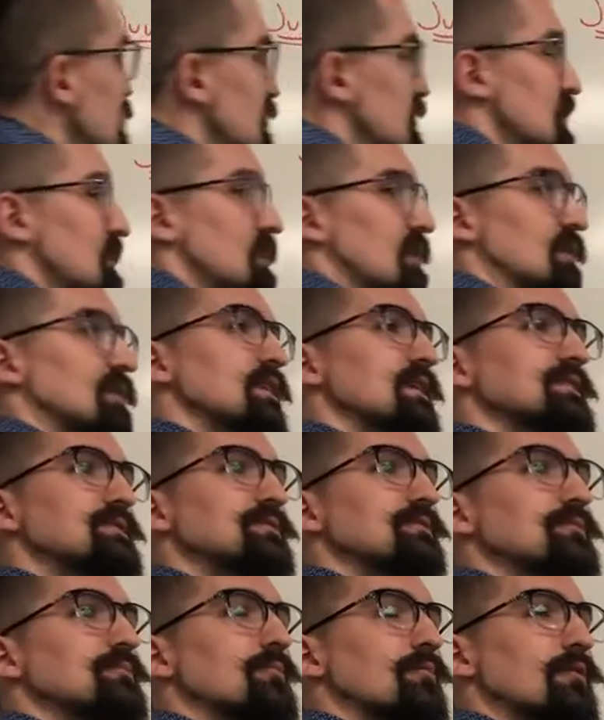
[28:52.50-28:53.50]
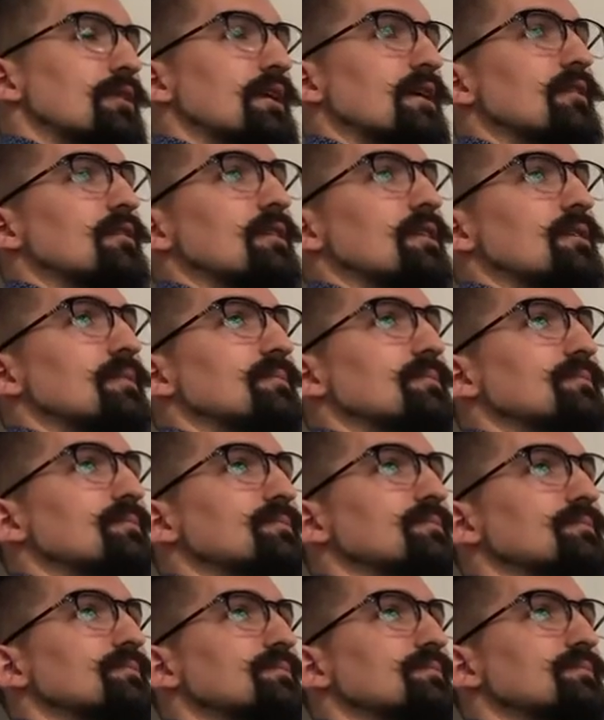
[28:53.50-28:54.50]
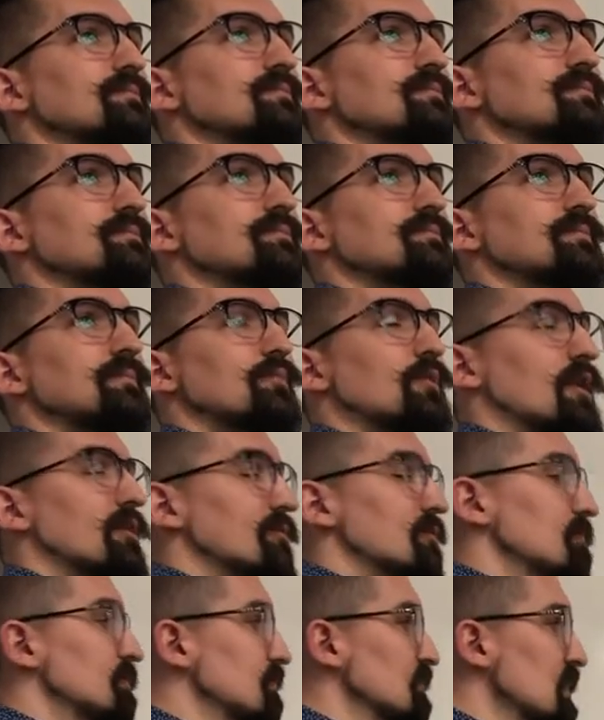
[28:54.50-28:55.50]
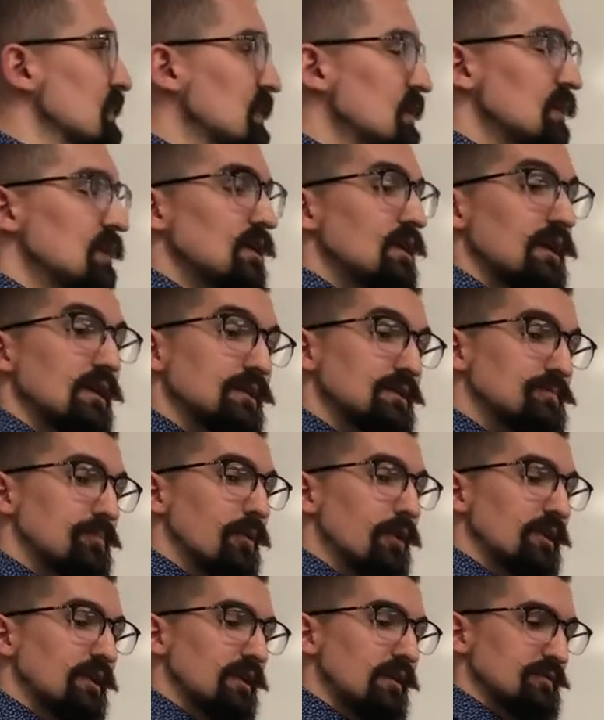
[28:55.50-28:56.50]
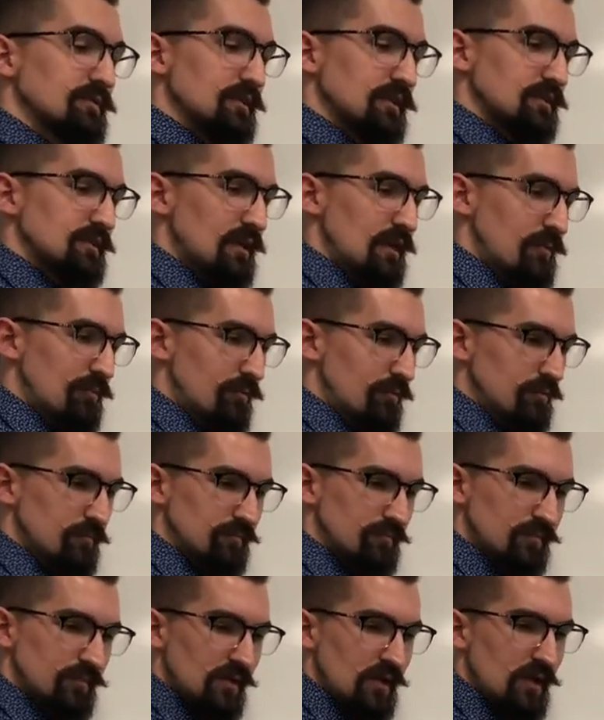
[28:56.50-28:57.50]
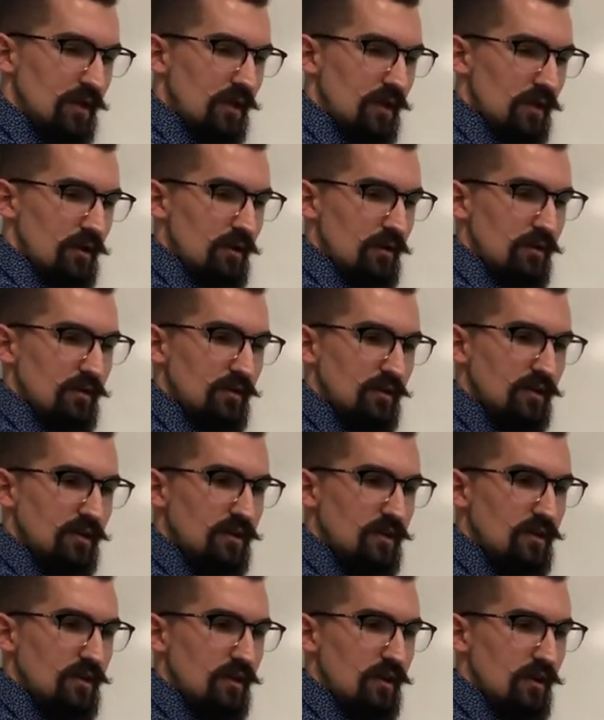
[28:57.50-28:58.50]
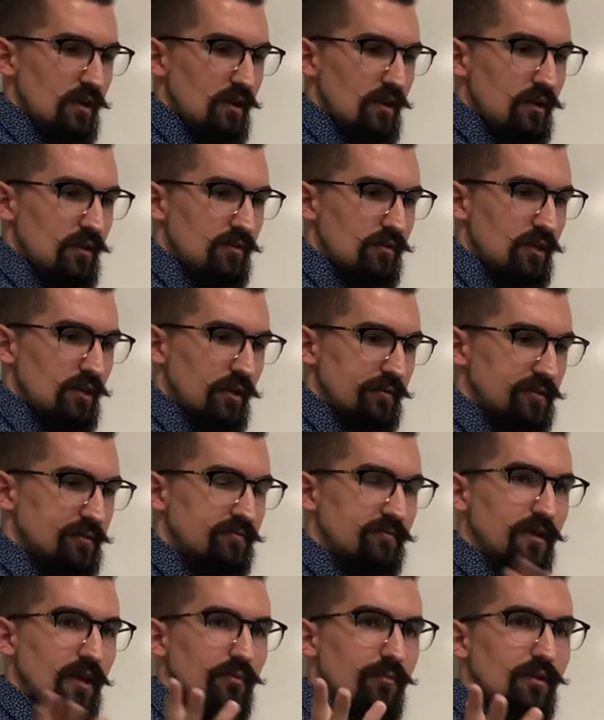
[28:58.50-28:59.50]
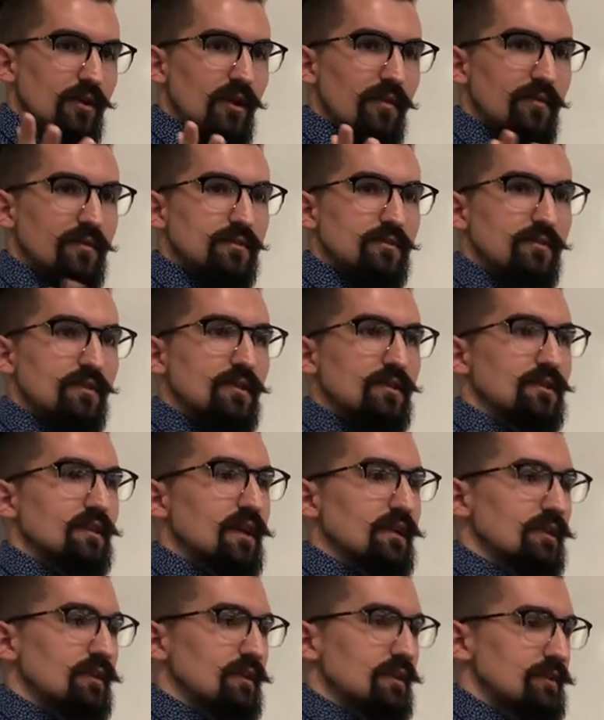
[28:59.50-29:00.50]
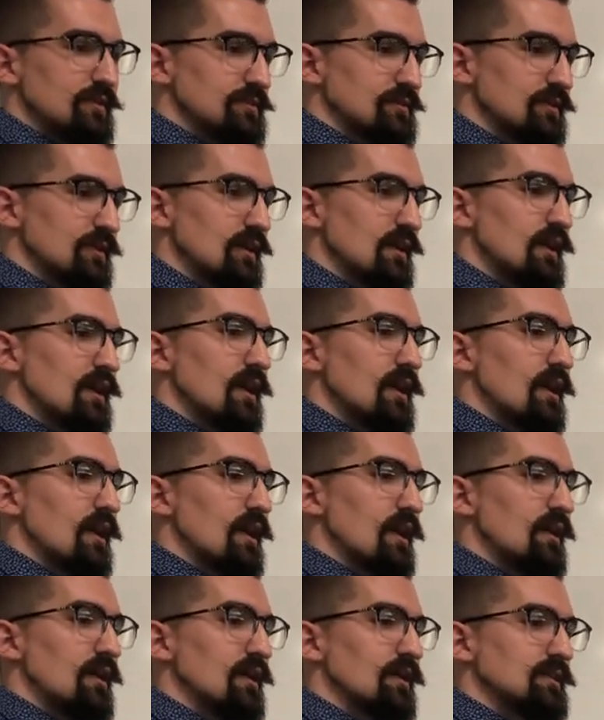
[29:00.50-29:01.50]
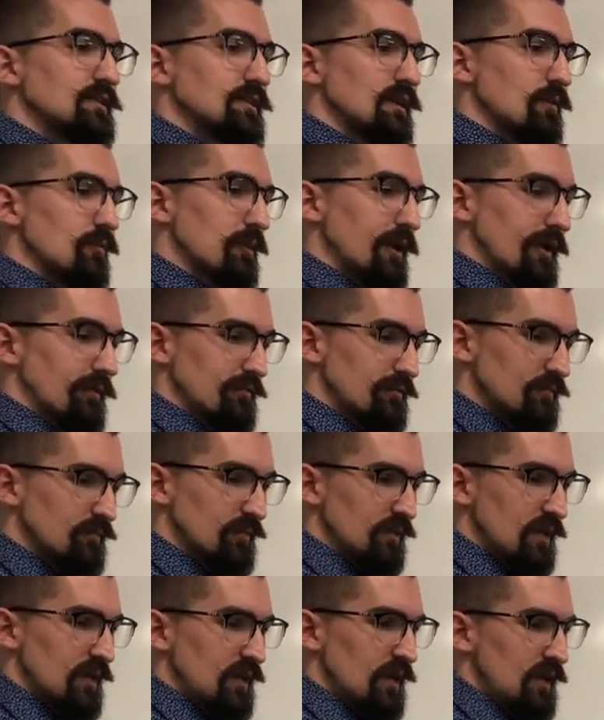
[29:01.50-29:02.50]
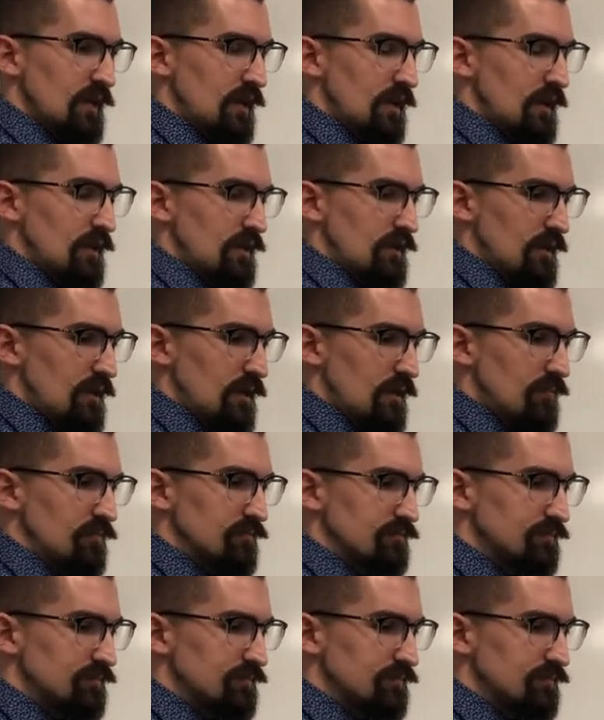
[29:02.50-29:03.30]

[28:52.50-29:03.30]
Uh, it has to do with morality. Whatever. In his book, he gives an example. Uh, he, uh, he loves his family, obviously. He's got kids, uh, and he's got a wife. And uh,